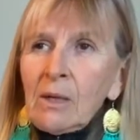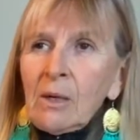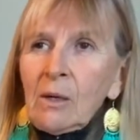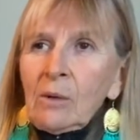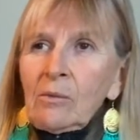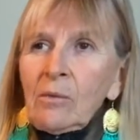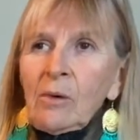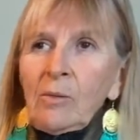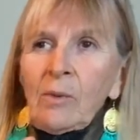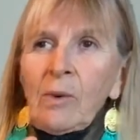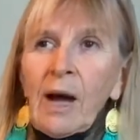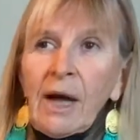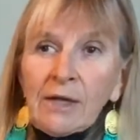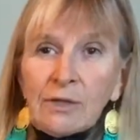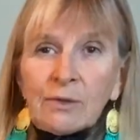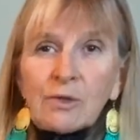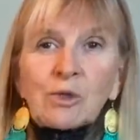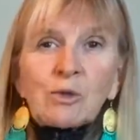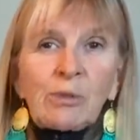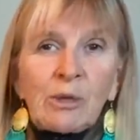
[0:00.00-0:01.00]
Well, I
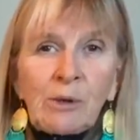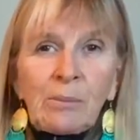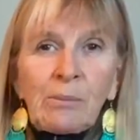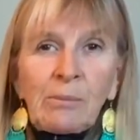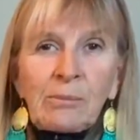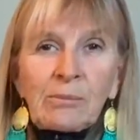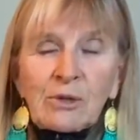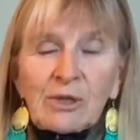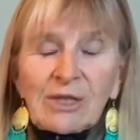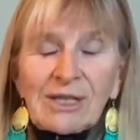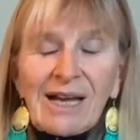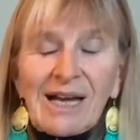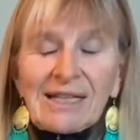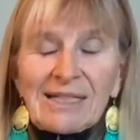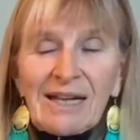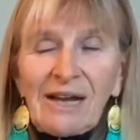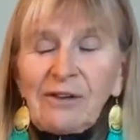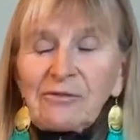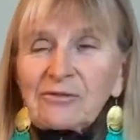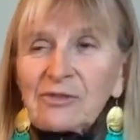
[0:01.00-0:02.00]

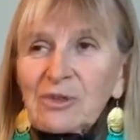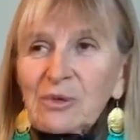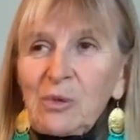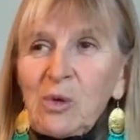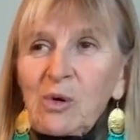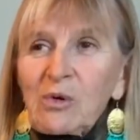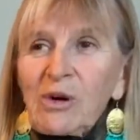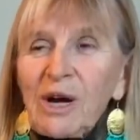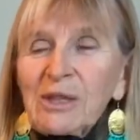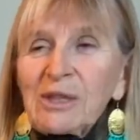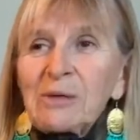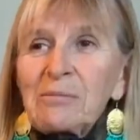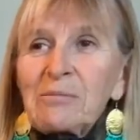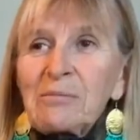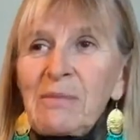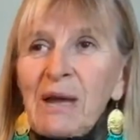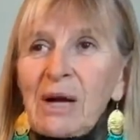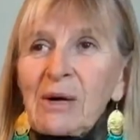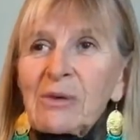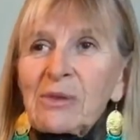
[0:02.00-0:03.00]
have run the
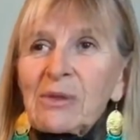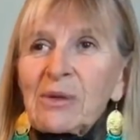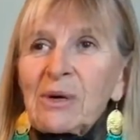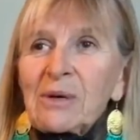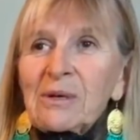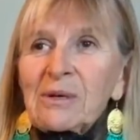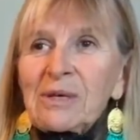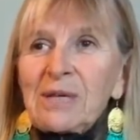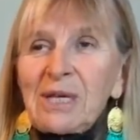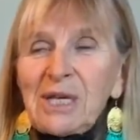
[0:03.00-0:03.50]
marathon